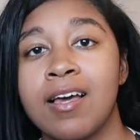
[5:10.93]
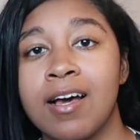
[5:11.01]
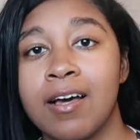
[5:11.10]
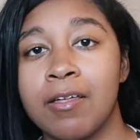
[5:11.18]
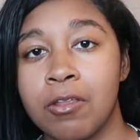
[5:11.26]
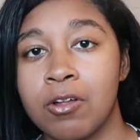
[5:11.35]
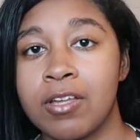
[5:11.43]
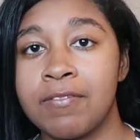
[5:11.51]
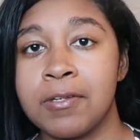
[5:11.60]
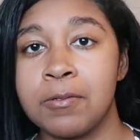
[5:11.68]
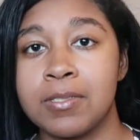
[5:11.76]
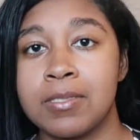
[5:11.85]
they'll give
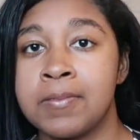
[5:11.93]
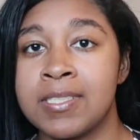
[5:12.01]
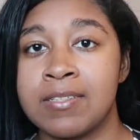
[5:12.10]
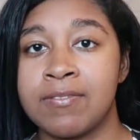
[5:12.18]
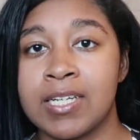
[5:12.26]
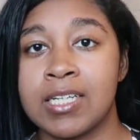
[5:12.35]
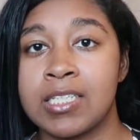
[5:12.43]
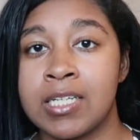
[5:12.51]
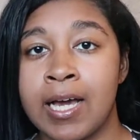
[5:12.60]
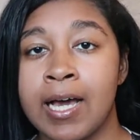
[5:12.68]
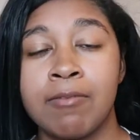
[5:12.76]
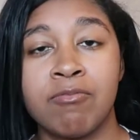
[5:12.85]
you a specific
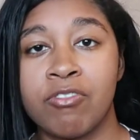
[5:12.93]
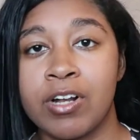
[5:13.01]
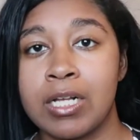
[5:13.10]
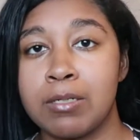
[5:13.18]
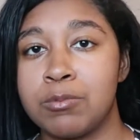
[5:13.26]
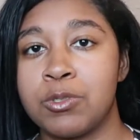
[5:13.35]
time frame,